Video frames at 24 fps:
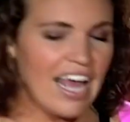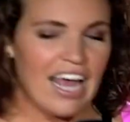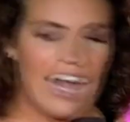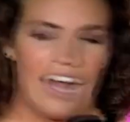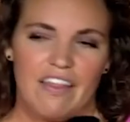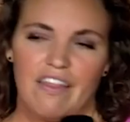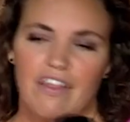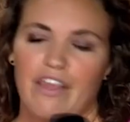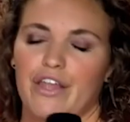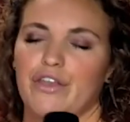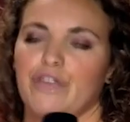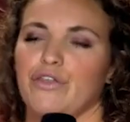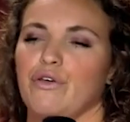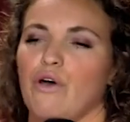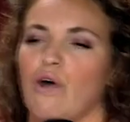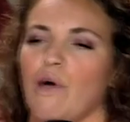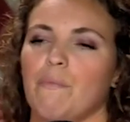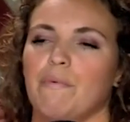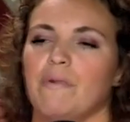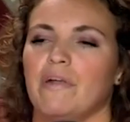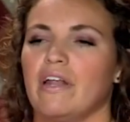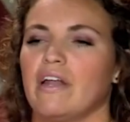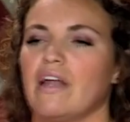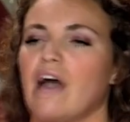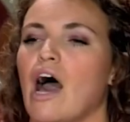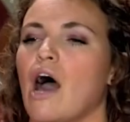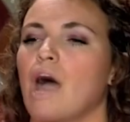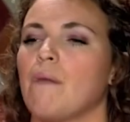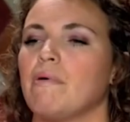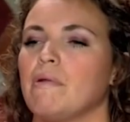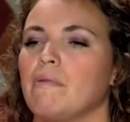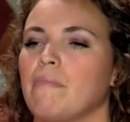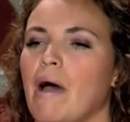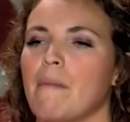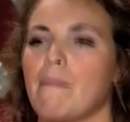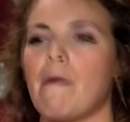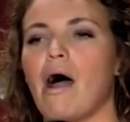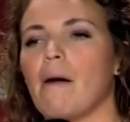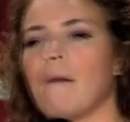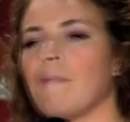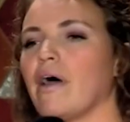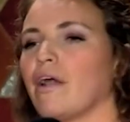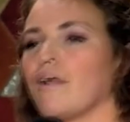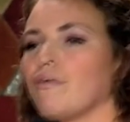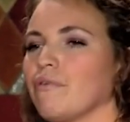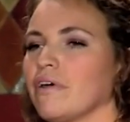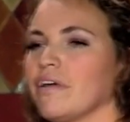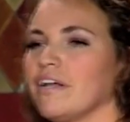And then you open it up and my mom
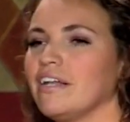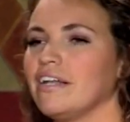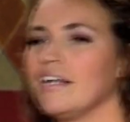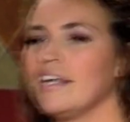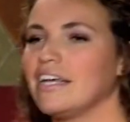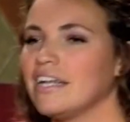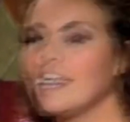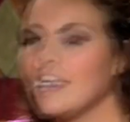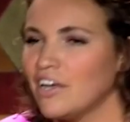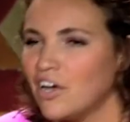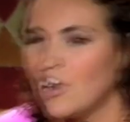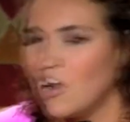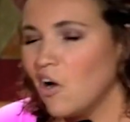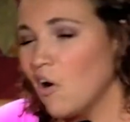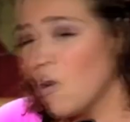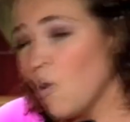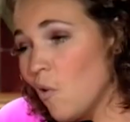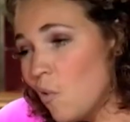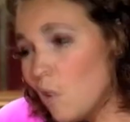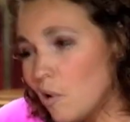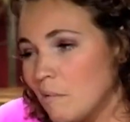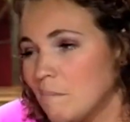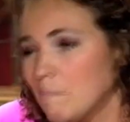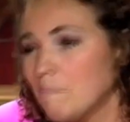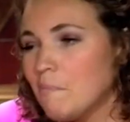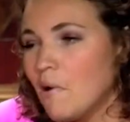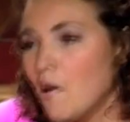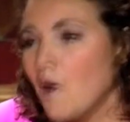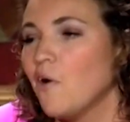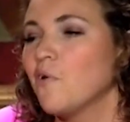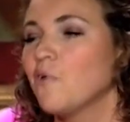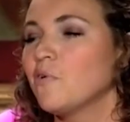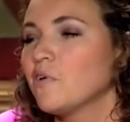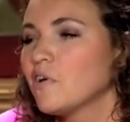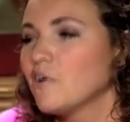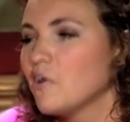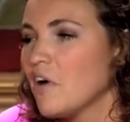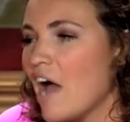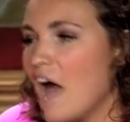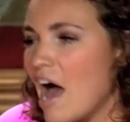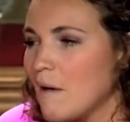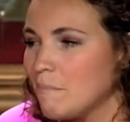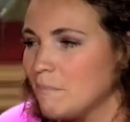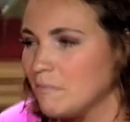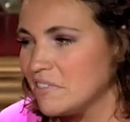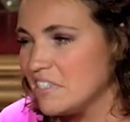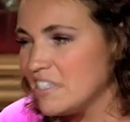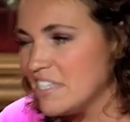had written in, or boner
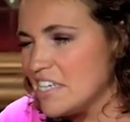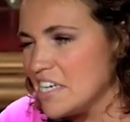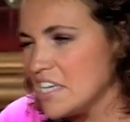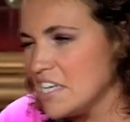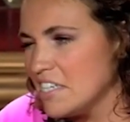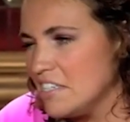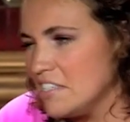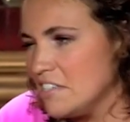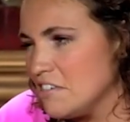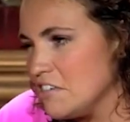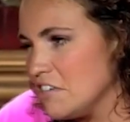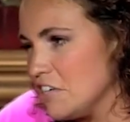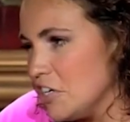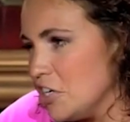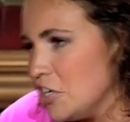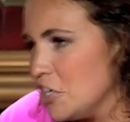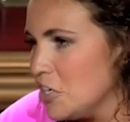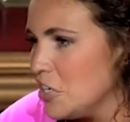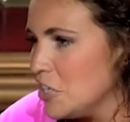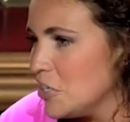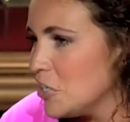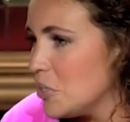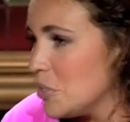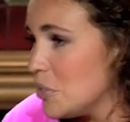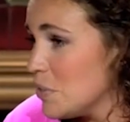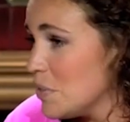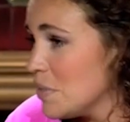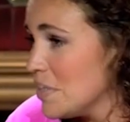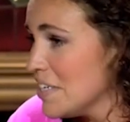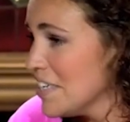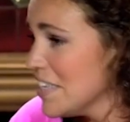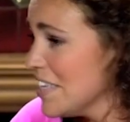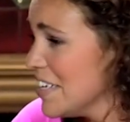appetit to you.